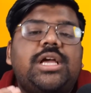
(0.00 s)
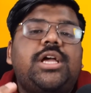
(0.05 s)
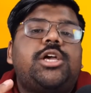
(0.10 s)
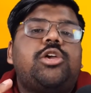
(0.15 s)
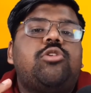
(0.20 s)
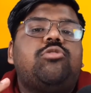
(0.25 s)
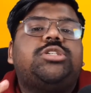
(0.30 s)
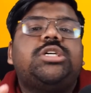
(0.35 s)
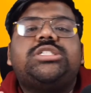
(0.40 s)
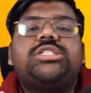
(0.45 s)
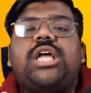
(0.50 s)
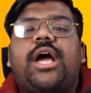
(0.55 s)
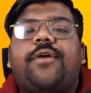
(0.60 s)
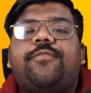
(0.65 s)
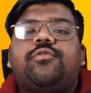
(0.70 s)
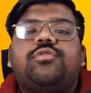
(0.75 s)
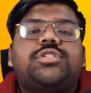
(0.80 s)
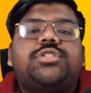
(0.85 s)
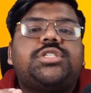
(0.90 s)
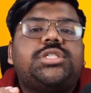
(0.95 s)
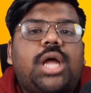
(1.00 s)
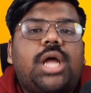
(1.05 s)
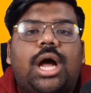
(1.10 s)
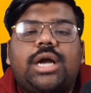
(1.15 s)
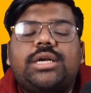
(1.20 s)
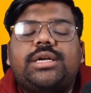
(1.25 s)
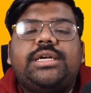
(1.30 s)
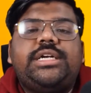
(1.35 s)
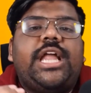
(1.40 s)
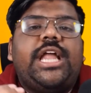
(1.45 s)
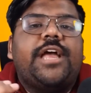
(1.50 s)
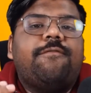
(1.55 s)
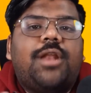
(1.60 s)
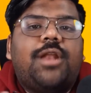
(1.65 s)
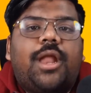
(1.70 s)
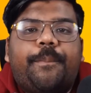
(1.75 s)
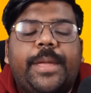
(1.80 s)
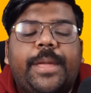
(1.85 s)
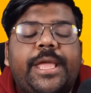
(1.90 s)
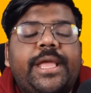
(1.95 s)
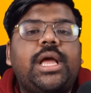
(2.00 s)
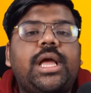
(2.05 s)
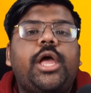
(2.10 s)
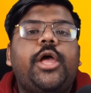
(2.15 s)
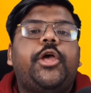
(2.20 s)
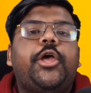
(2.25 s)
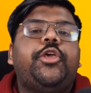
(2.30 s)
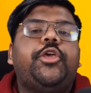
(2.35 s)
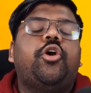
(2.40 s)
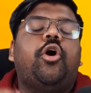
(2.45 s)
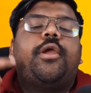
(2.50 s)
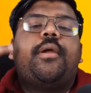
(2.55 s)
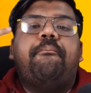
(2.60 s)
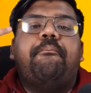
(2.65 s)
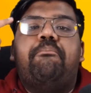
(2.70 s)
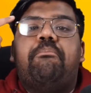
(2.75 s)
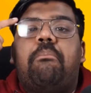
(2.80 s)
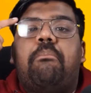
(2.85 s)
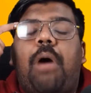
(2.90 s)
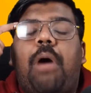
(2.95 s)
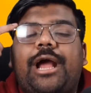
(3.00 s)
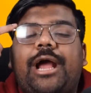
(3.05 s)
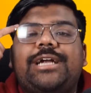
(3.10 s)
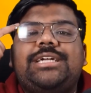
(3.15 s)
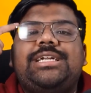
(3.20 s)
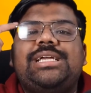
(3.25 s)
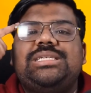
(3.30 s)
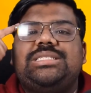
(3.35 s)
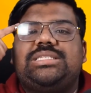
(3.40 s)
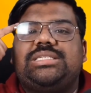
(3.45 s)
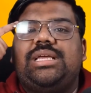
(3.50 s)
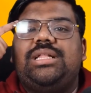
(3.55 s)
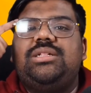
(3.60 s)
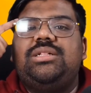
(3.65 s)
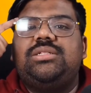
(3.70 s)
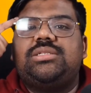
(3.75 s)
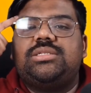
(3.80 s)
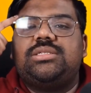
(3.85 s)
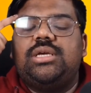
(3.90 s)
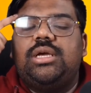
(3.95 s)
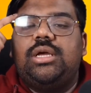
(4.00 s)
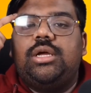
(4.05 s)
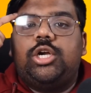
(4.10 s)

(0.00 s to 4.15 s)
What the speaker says: you just have to start developing your marketing skills